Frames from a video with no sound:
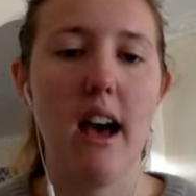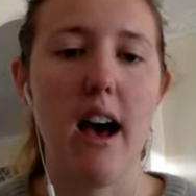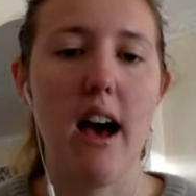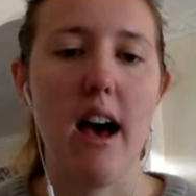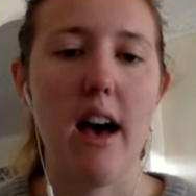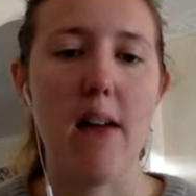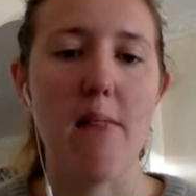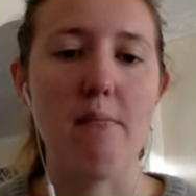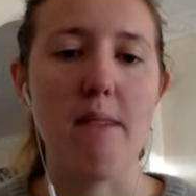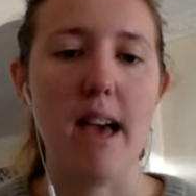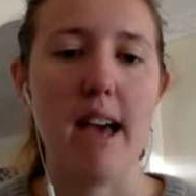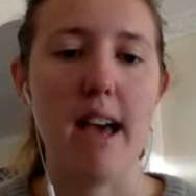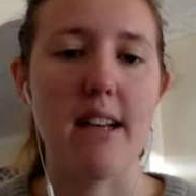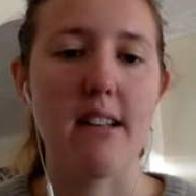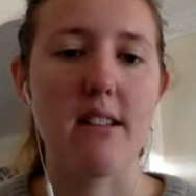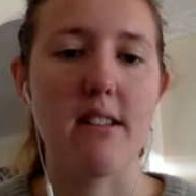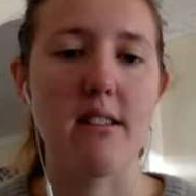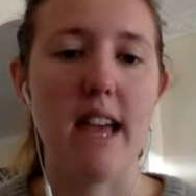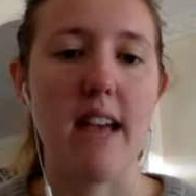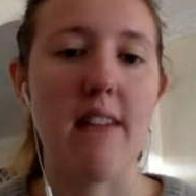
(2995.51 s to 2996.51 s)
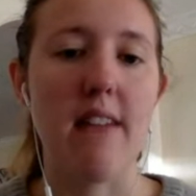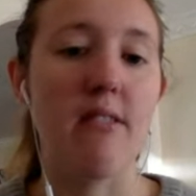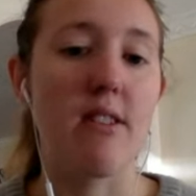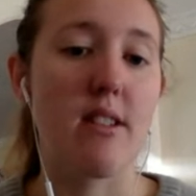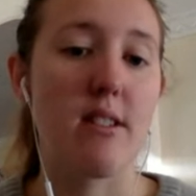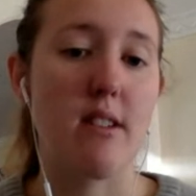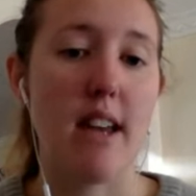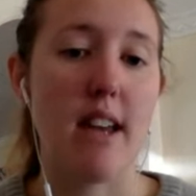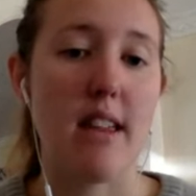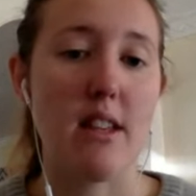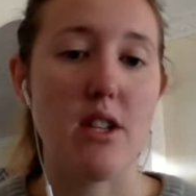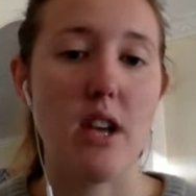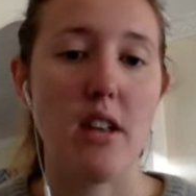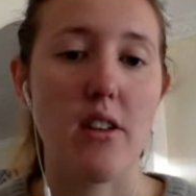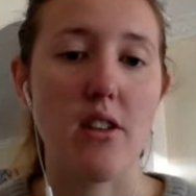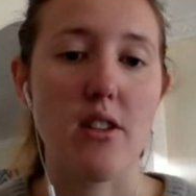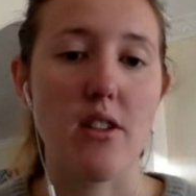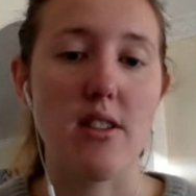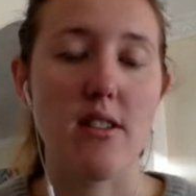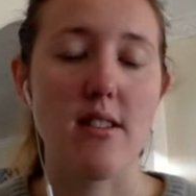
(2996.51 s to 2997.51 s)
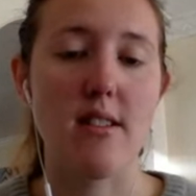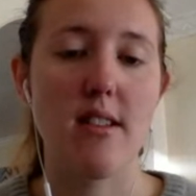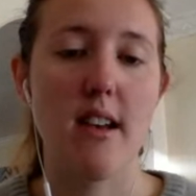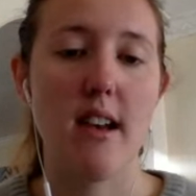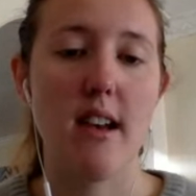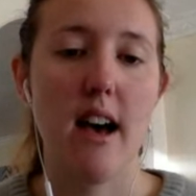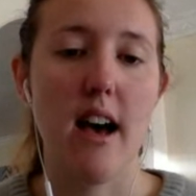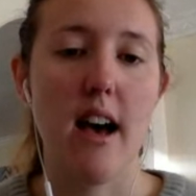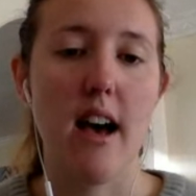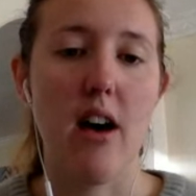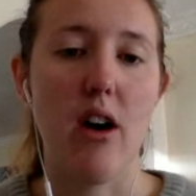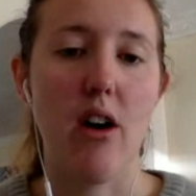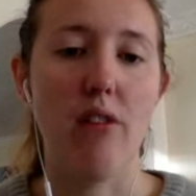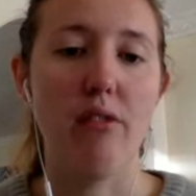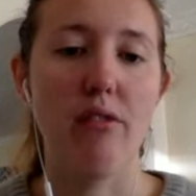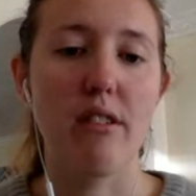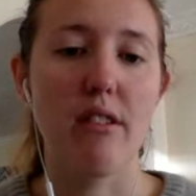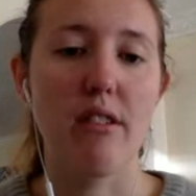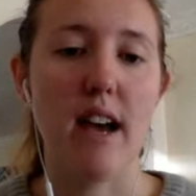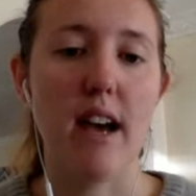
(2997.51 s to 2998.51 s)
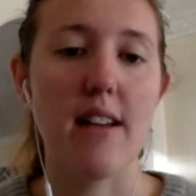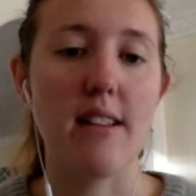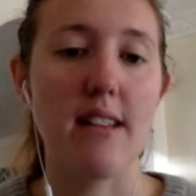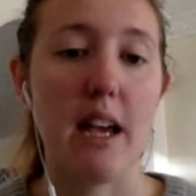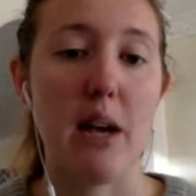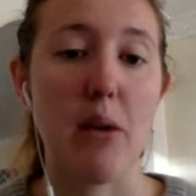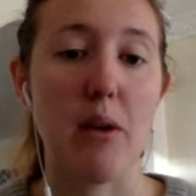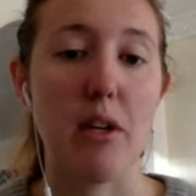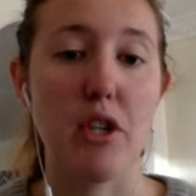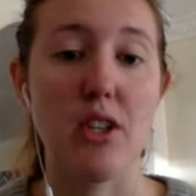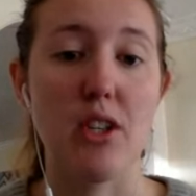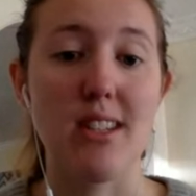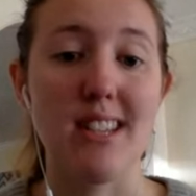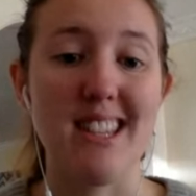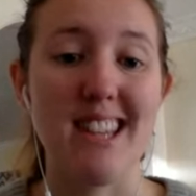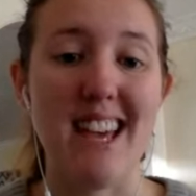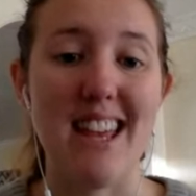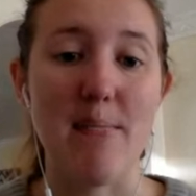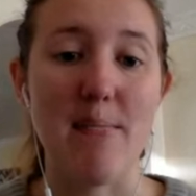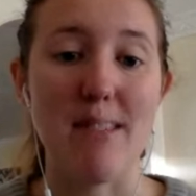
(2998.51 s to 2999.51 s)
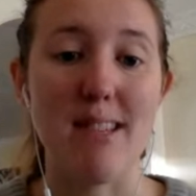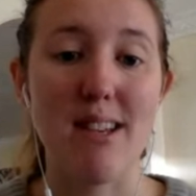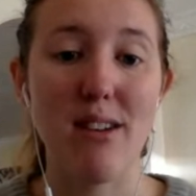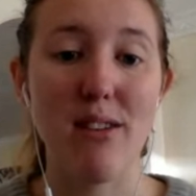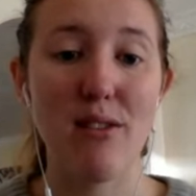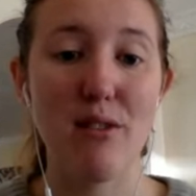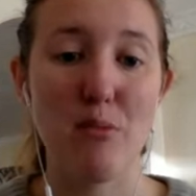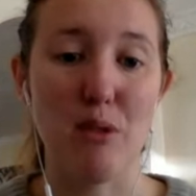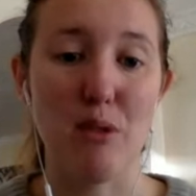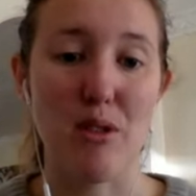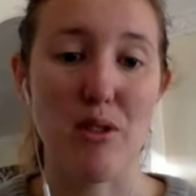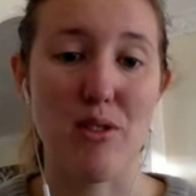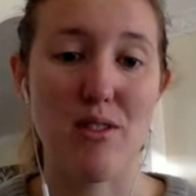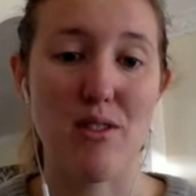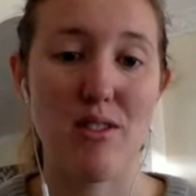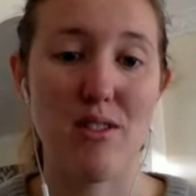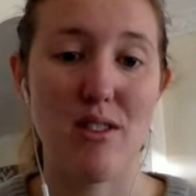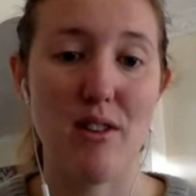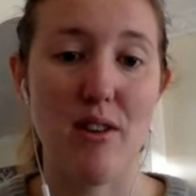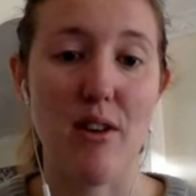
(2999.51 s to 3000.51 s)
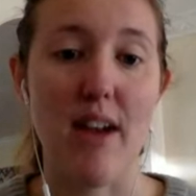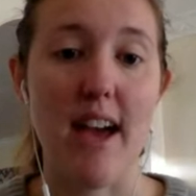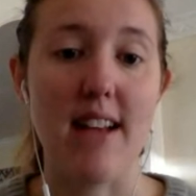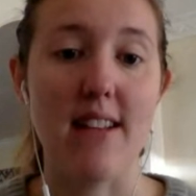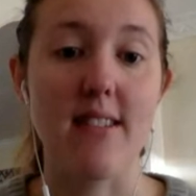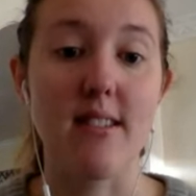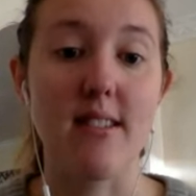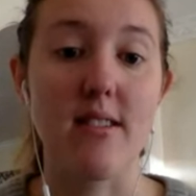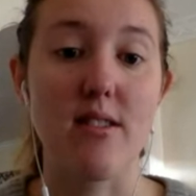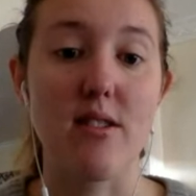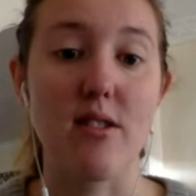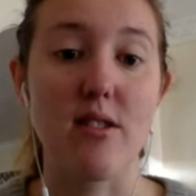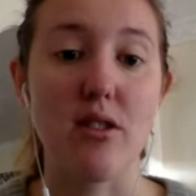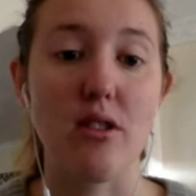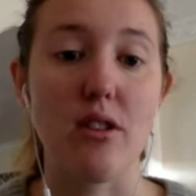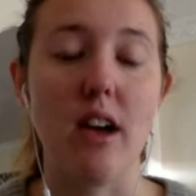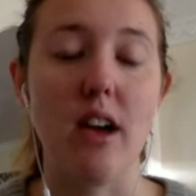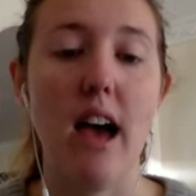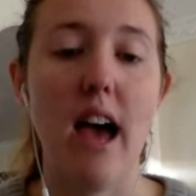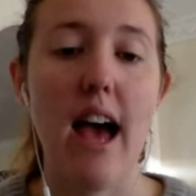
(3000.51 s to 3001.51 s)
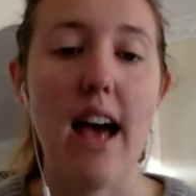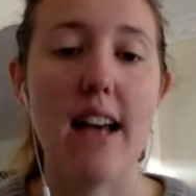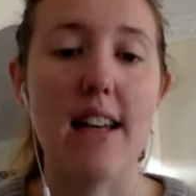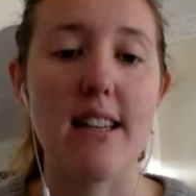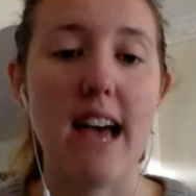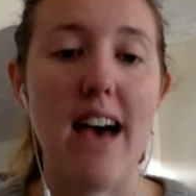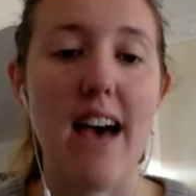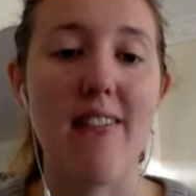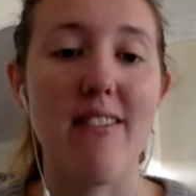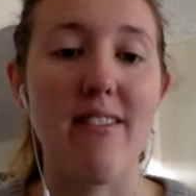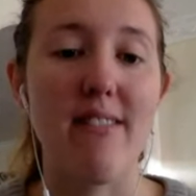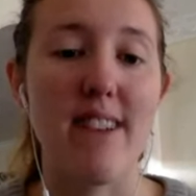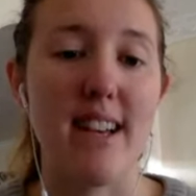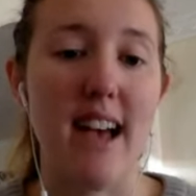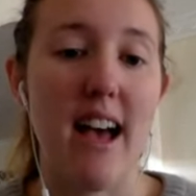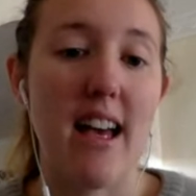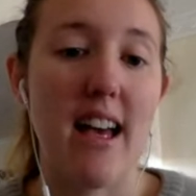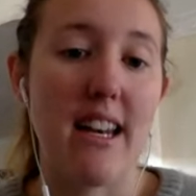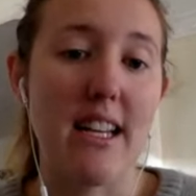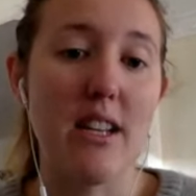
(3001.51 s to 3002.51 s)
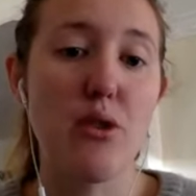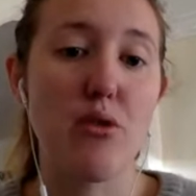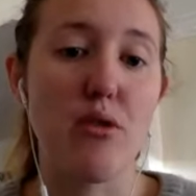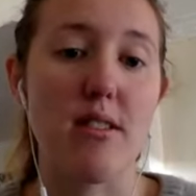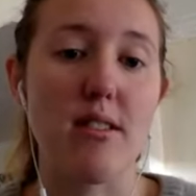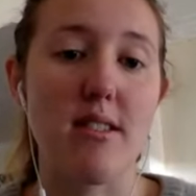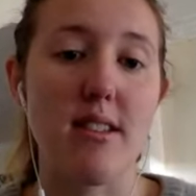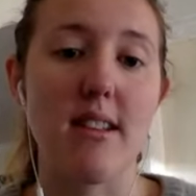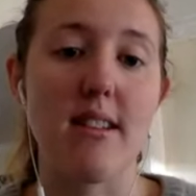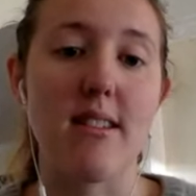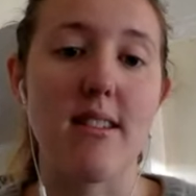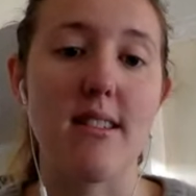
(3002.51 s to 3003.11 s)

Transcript: and they've designed the challenges, often asking questions that they themselves want to know answers to, and have an interest in